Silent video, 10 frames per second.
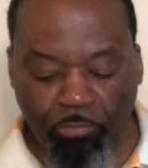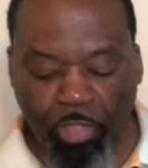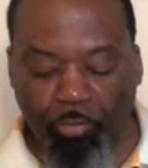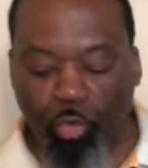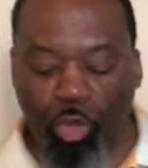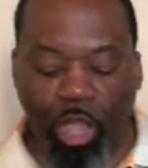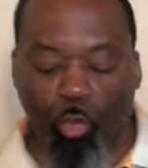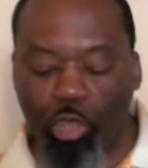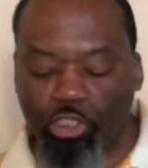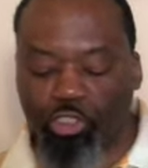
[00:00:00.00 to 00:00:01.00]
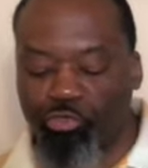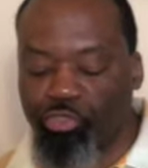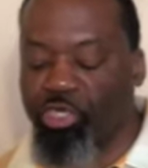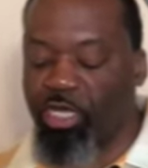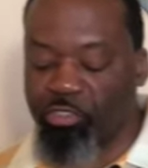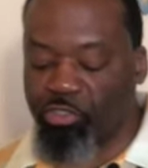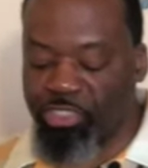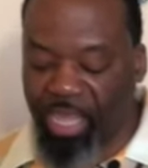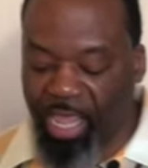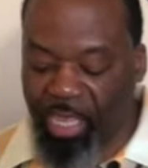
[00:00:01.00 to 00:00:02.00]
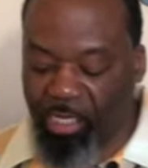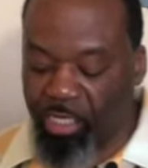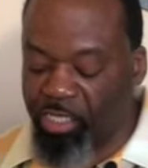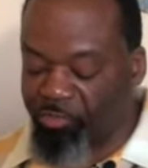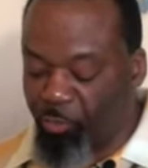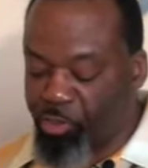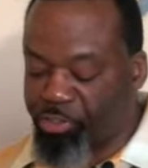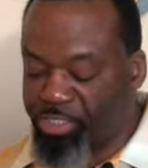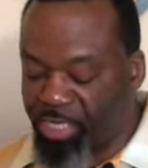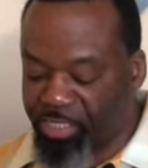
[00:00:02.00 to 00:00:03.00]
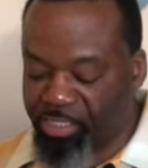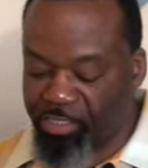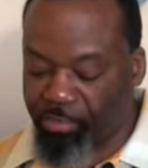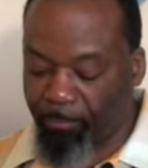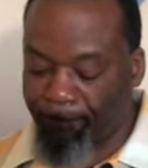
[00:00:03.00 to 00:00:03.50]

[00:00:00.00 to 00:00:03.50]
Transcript: But what I want you to understand is verse 6.